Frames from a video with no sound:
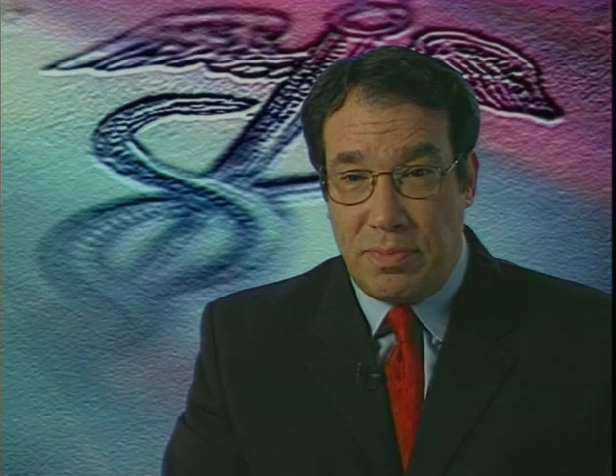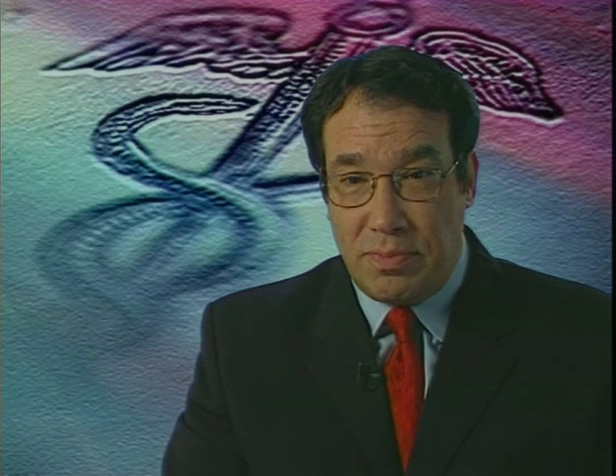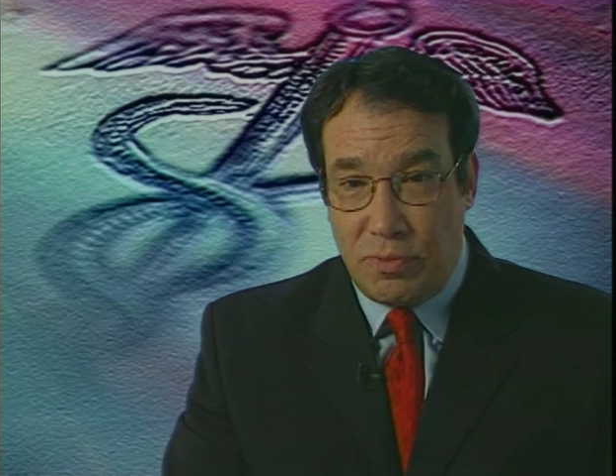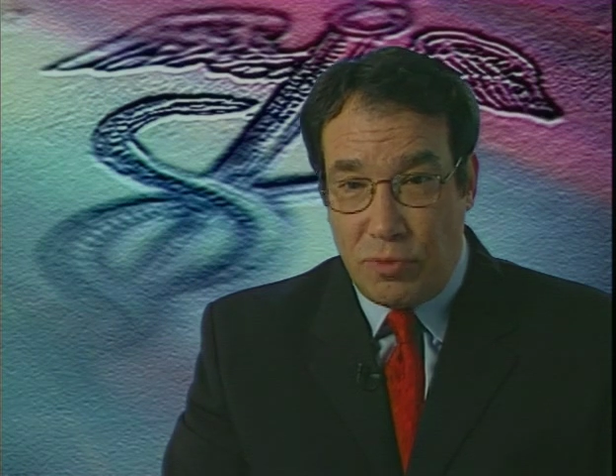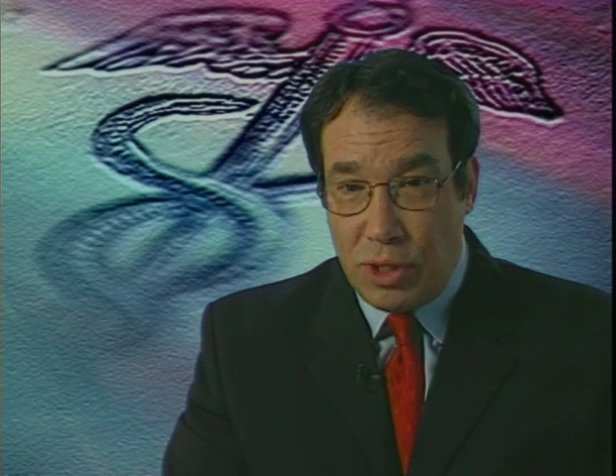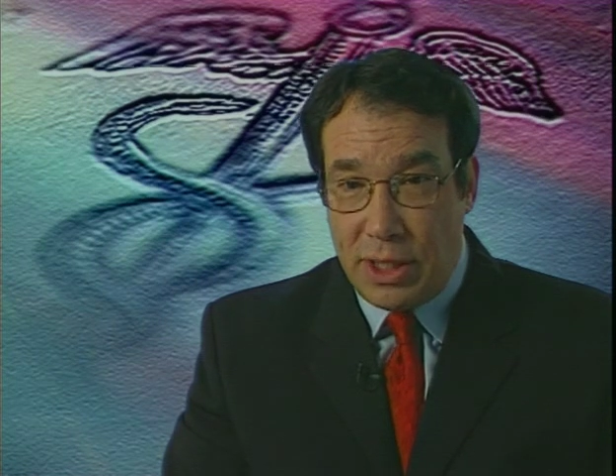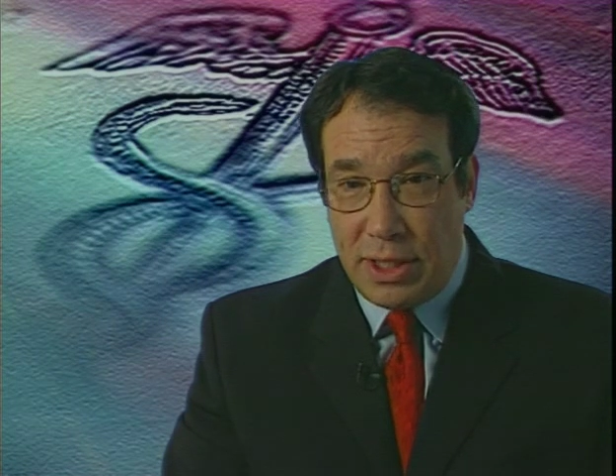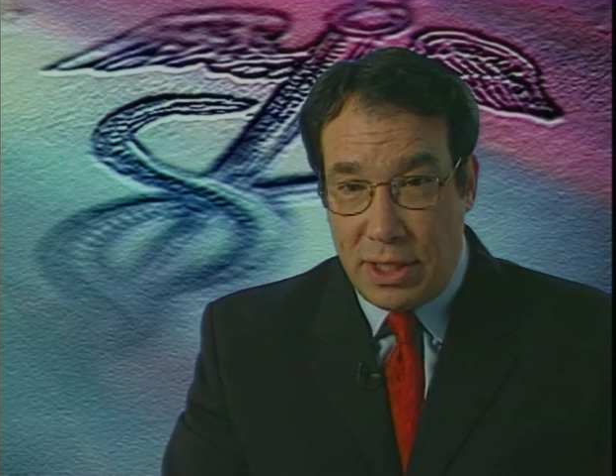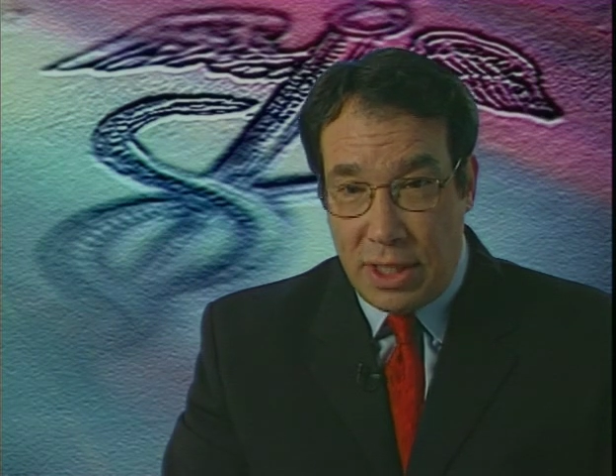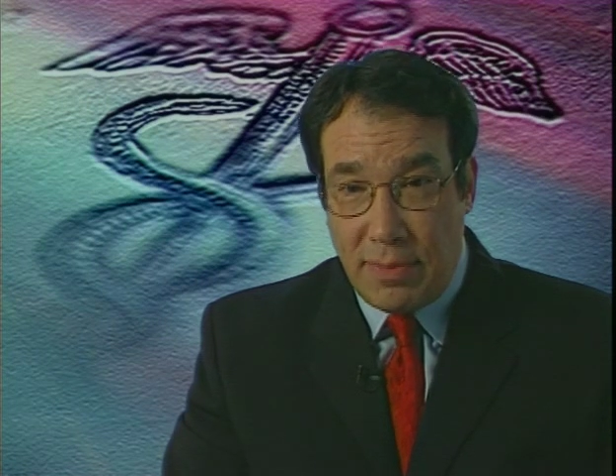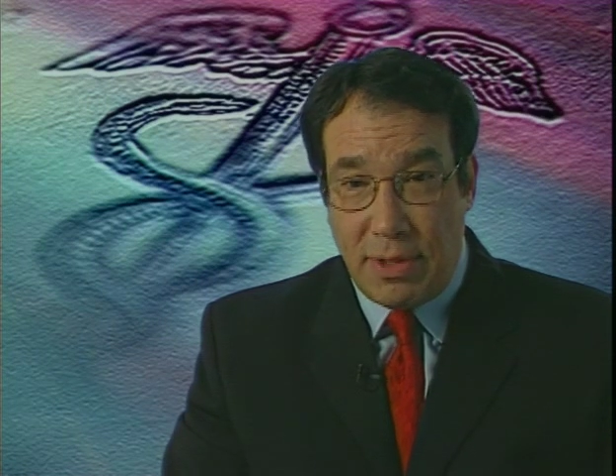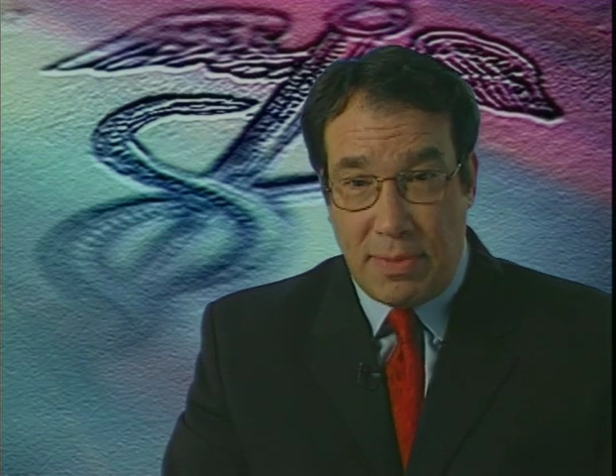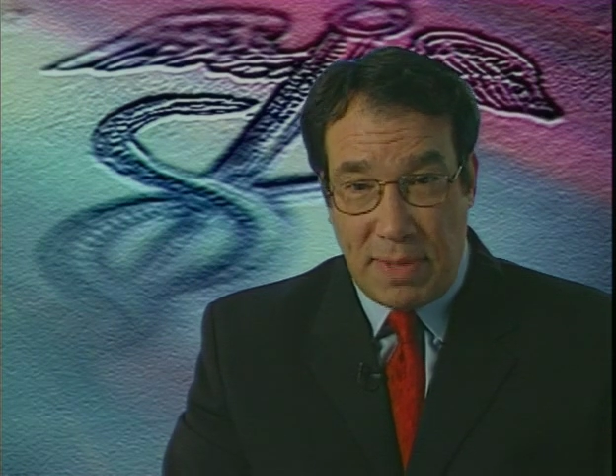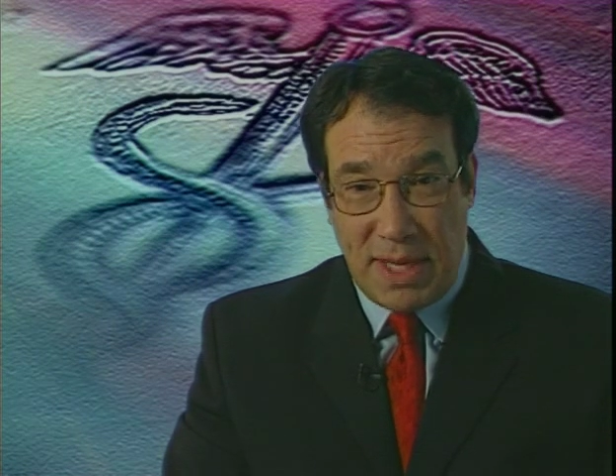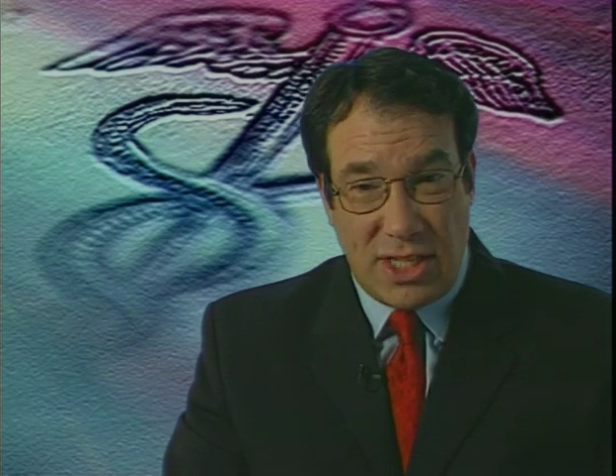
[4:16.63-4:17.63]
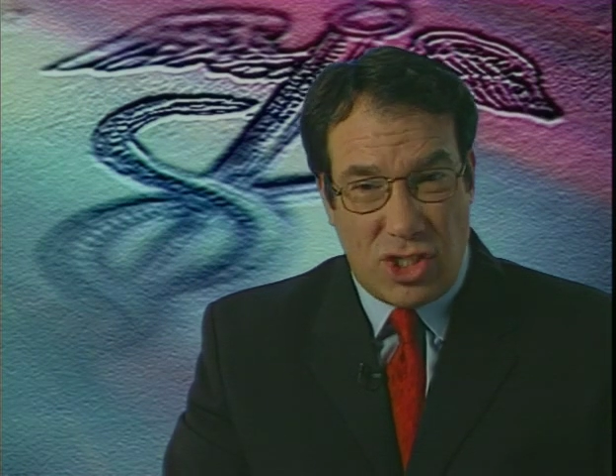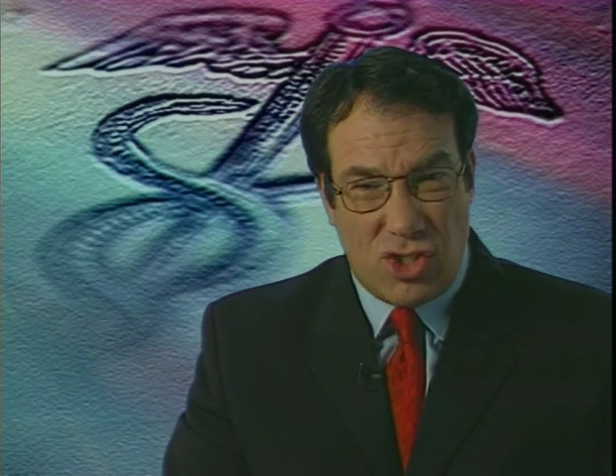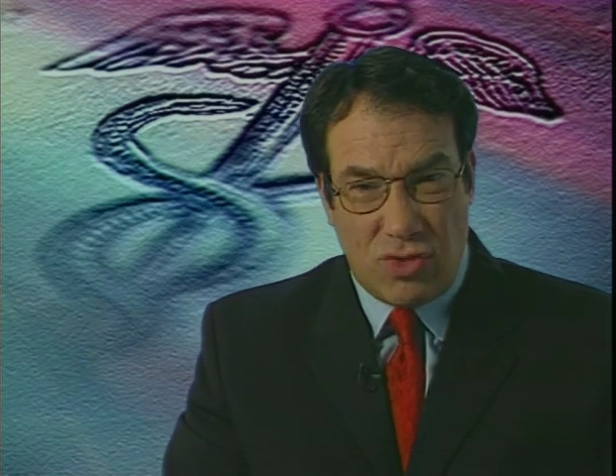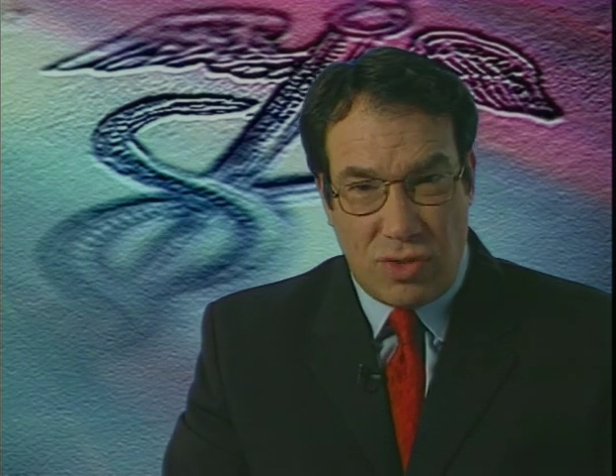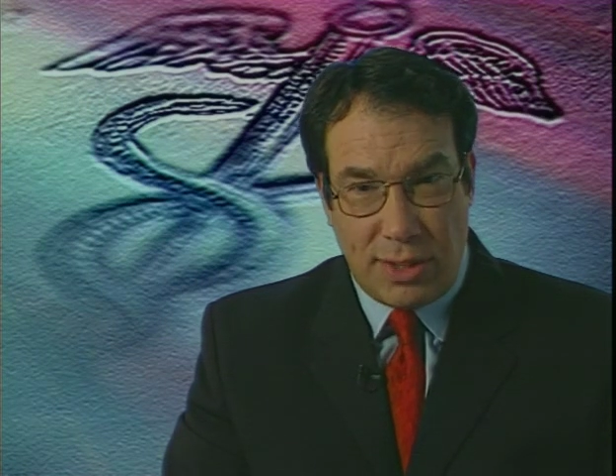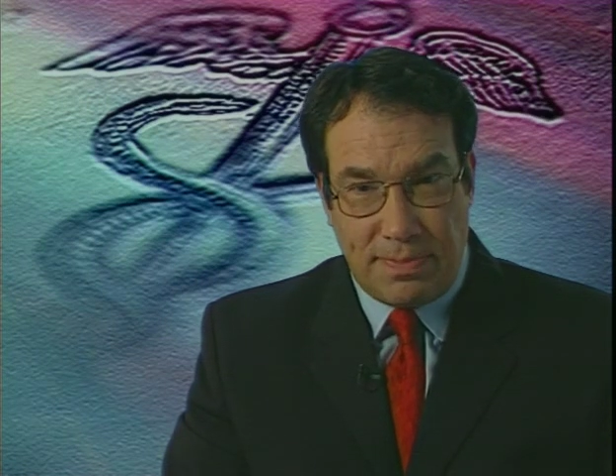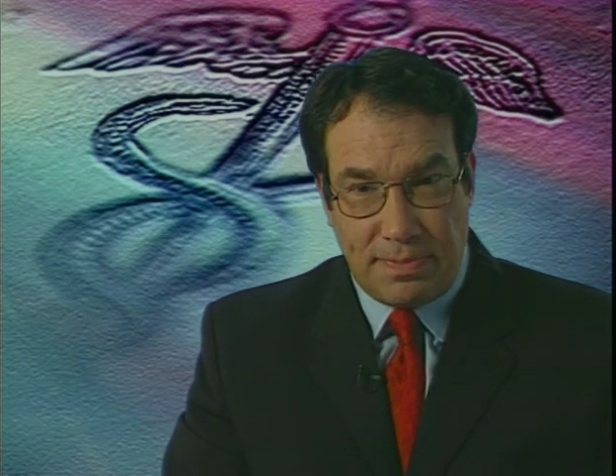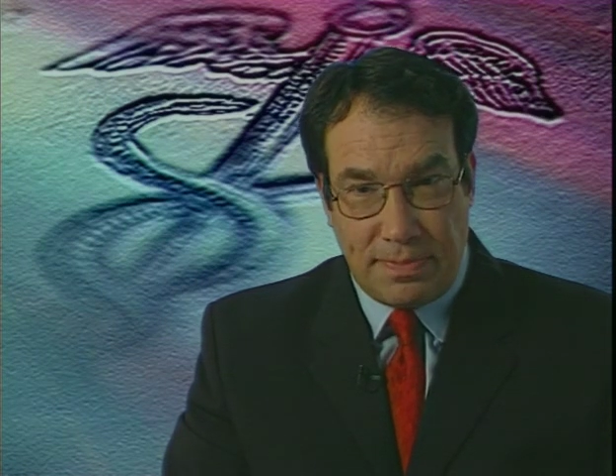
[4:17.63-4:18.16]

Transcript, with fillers: really coming mainstream.